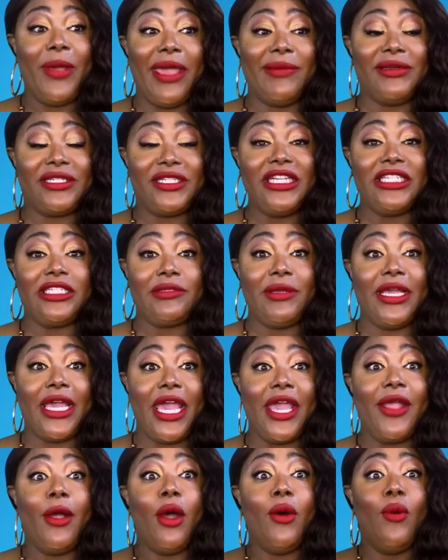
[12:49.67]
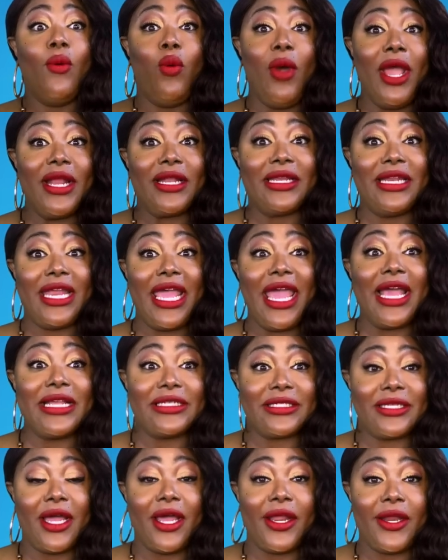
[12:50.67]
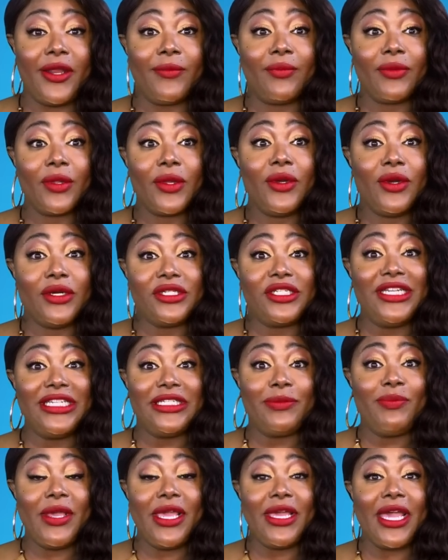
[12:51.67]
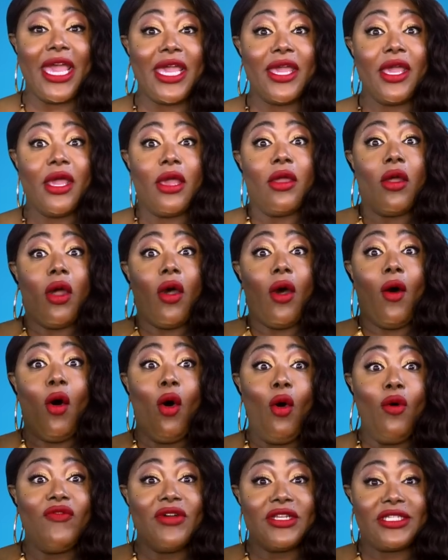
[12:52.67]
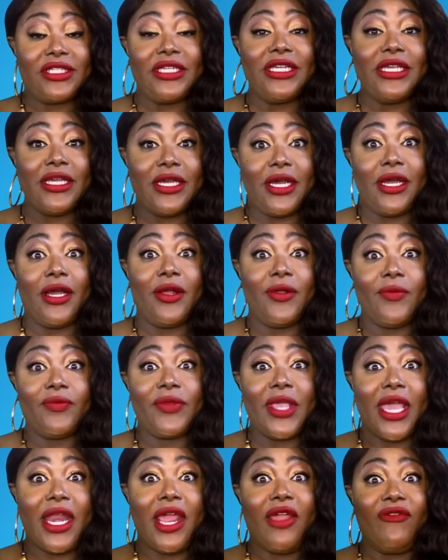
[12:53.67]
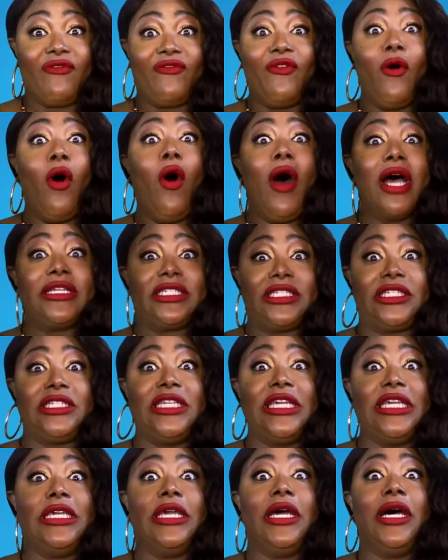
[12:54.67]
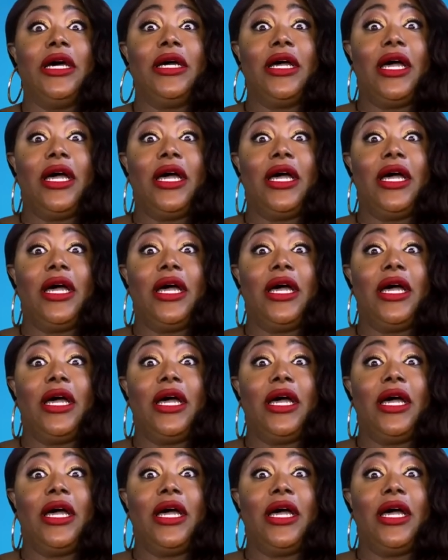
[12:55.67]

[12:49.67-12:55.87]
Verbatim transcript: baby, she's being a witness, honey. But she's being a overseer and a foreseer,